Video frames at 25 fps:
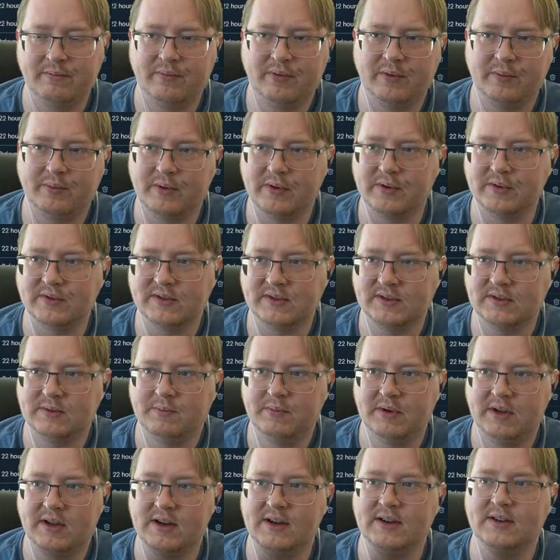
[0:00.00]
proposes
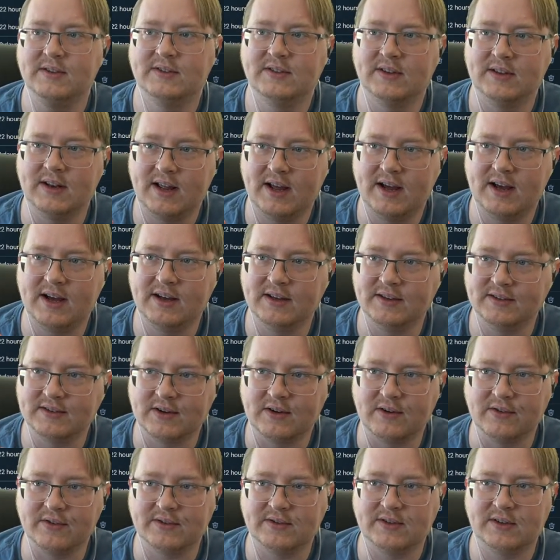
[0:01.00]
because it has
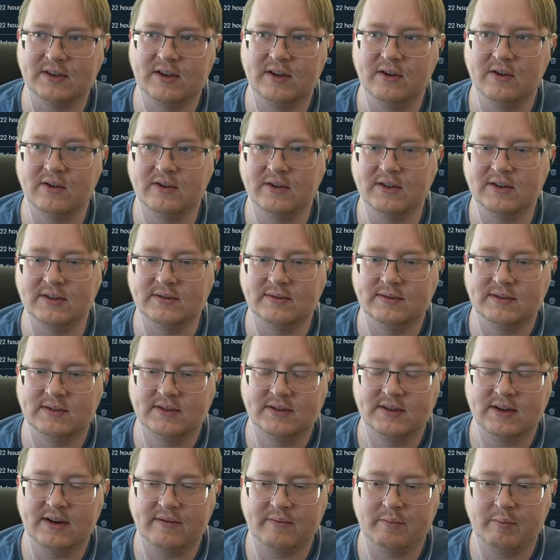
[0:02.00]
all the security
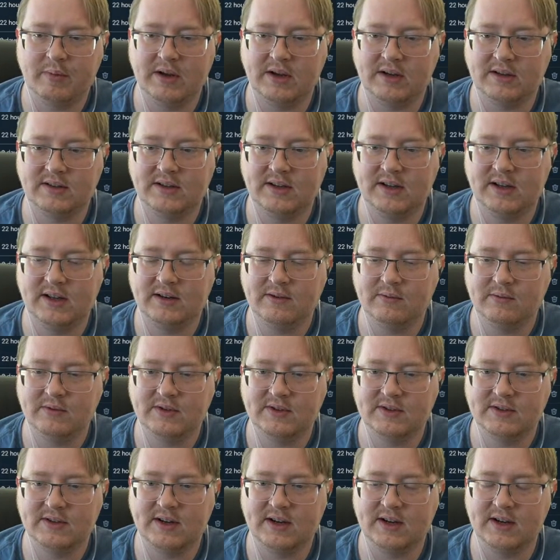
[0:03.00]
stuff baked in, which
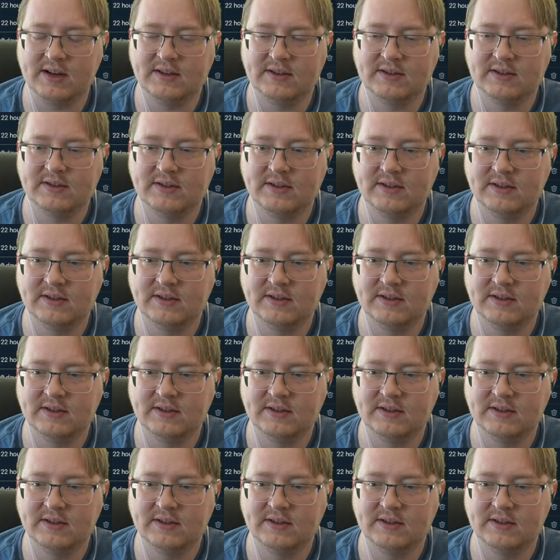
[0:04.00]
is nice.